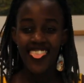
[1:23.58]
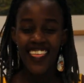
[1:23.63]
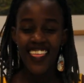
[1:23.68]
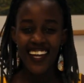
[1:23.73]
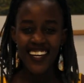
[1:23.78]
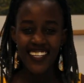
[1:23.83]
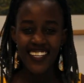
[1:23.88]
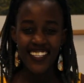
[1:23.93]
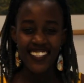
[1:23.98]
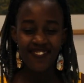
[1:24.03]

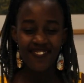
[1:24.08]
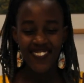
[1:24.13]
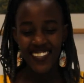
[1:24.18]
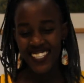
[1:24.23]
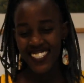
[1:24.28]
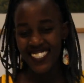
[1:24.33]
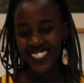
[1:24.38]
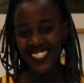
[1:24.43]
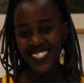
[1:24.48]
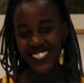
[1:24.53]
that
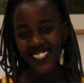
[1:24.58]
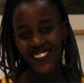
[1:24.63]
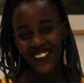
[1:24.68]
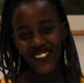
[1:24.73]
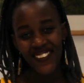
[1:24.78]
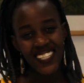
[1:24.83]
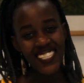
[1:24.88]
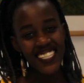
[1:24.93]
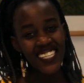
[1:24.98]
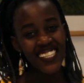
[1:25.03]
means that
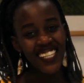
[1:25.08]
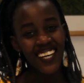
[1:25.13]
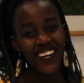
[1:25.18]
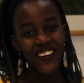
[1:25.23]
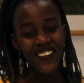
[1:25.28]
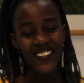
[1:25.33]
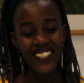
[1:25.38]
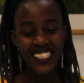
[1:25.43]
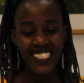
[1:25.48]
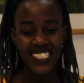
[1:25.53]
you're wishing the
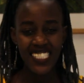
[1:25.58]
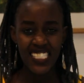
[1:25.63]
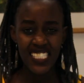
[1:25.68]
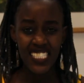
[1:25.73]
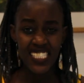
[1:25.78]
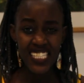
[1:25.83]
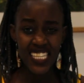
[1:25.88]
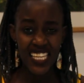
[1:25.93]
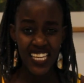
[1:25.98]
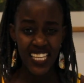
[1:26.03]
host
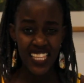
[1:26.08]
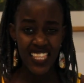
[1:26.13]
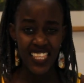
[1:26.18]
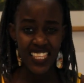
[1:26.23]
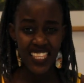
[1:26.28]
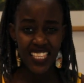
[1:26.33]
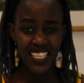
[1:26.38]
dead.